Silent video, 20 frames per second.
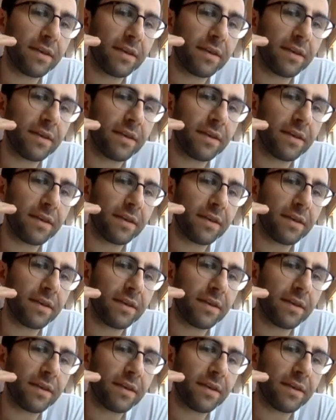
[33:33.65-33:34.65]
So if you are
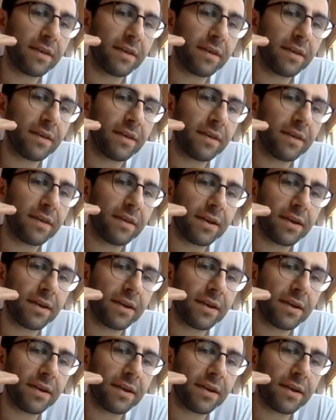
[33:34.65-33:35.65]
in A-level year
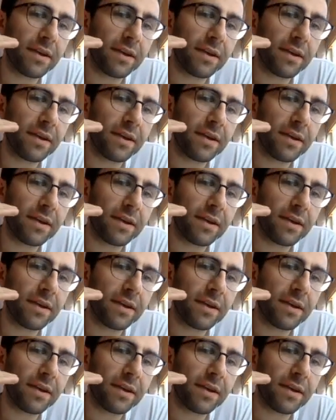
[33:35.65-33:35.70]
13,